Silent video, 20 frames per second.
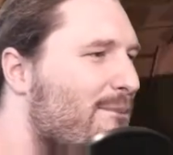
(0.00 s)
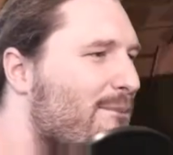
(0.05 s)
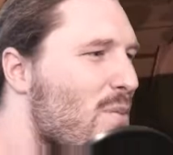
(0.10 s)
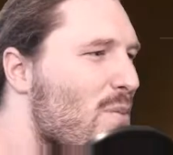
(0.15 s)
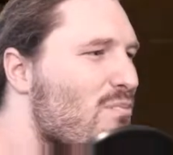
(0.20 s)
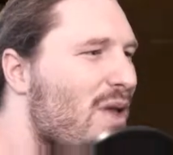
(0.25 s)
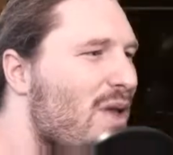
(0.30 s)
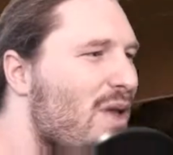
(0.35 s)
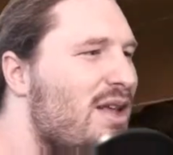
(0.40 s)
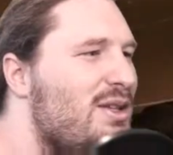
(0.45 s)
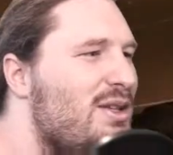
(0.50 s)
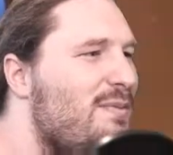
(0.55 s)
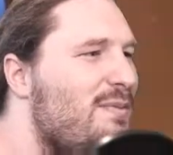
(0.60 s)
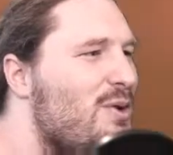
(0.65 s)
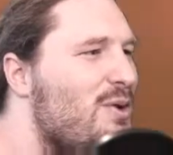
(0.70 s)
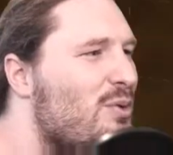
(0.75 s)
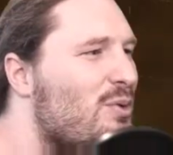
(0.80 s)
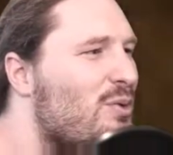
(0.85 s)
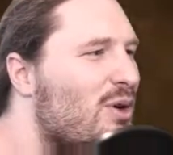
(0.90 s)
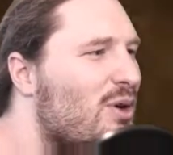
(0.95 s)
as if
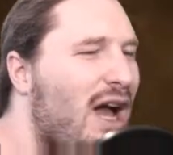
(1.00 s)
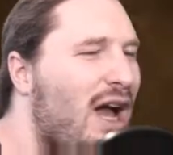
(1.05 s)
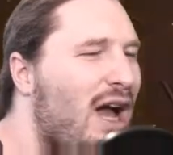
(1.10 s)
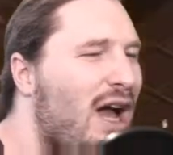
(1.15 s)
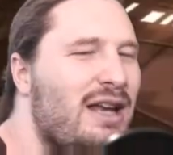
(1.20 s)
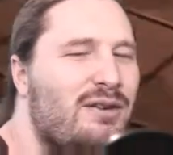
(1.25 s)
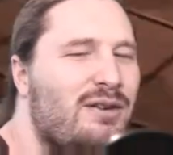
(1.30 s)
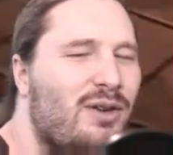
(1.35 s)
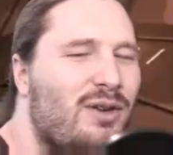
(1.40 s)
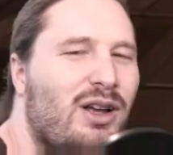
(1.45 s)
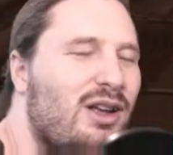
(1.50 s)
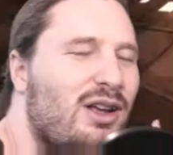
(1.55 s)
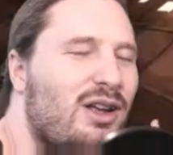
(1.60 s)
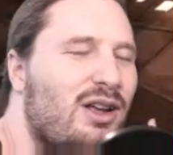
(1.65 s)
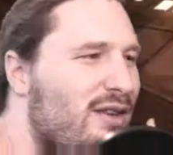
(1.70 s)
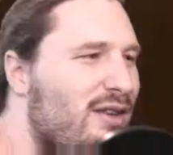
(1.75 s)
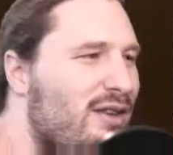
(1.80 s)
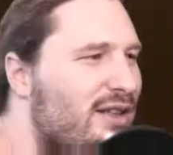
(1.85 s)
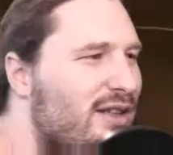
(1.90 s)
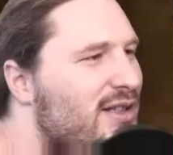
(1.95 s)
you were kind of
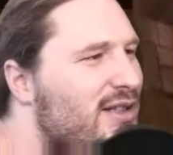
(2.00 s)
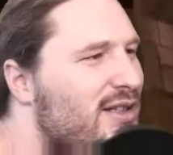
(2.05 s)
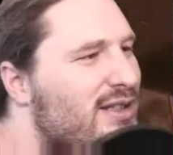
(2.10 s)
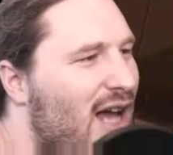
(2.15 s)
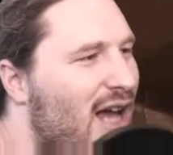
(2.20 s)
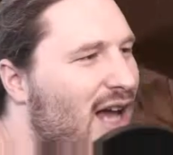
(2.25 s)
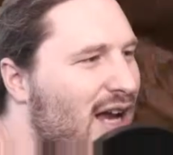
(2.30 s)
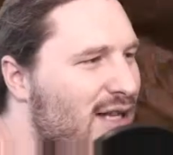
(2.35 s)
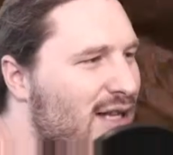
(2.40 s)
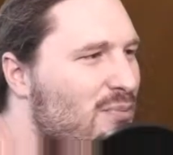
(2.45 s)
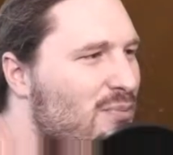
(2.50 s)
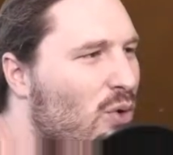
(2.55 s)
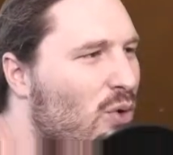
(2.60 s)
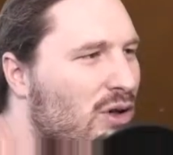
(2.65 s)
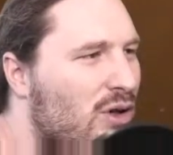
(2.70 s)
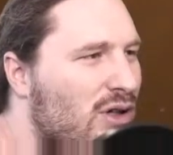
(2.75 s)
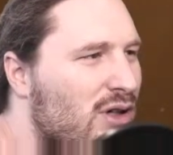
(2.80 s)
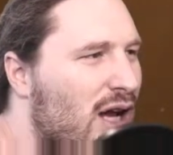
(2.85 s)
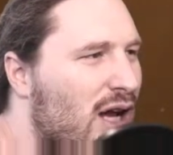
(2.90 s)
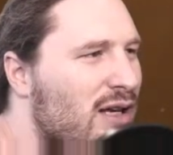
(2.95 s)
this design is more
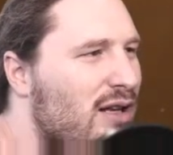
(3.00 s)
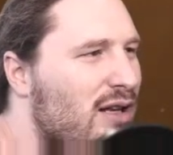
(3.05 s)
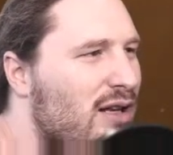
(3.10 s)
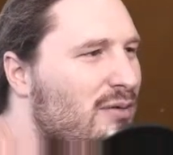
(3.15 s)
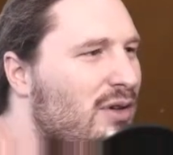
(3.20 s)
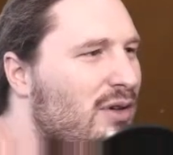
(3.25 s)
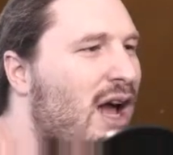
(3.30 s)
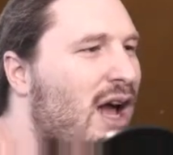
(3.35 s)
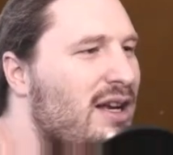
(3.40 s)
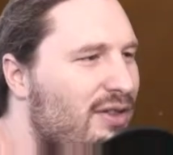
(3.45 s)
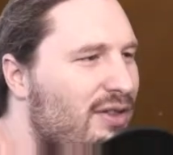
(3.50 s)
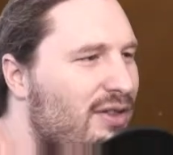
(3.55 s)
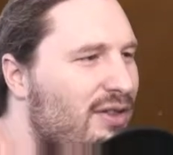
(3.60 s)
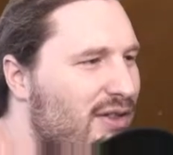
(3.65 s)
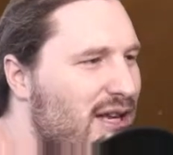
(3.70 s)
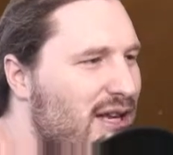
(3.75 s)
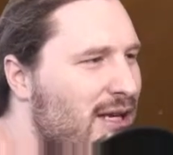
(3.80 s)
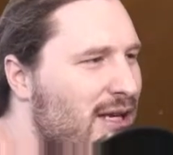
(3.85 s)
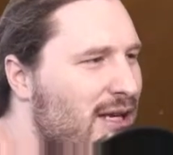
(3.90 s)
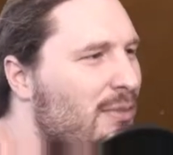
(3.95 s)
kind of
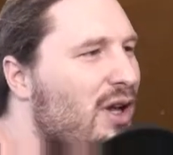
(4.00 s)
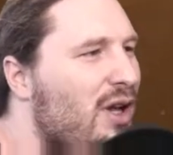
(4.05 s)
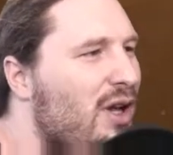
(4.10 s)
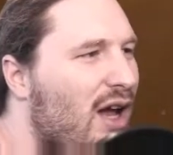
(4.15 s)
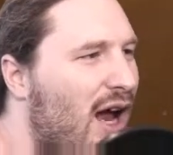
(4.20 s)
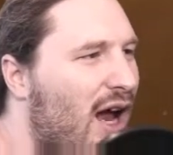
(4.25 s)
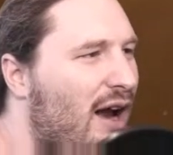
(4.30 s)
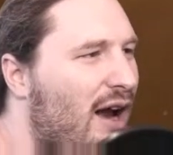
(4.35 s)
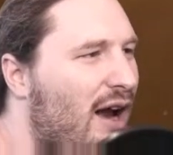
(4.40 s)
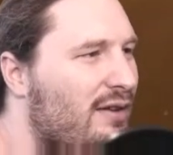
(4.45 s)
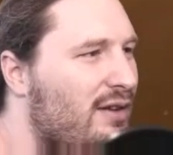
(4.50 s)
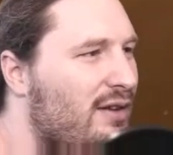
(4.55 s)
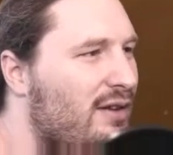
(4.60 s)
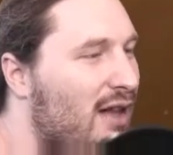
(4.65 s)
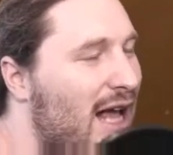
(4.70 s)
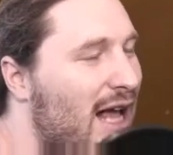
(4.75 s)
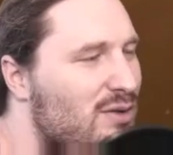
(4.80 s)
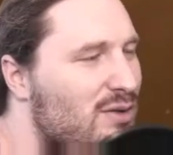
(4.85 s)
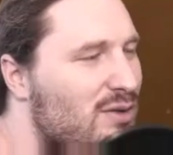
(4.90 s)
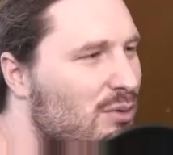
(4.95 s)
theme. The
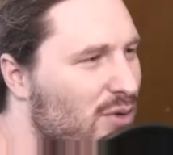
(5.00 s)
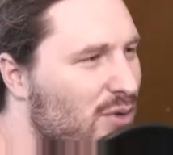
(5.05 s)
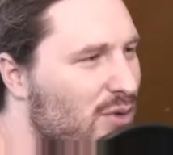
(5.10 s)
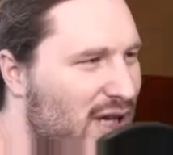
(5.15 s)
last one was like a